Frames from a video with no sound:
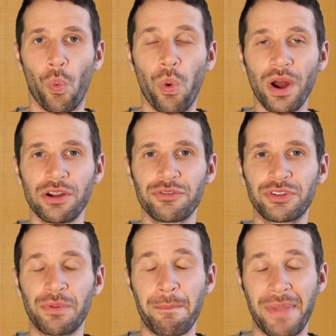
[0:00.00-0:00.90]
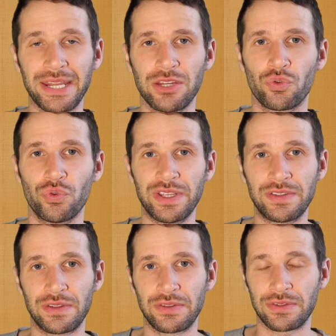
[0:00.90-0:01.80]
One of the many
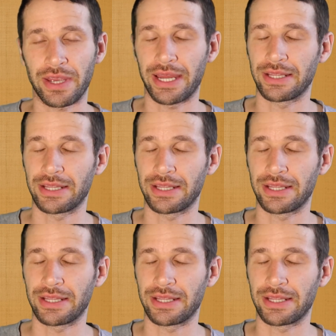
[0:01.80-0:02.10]
reasons,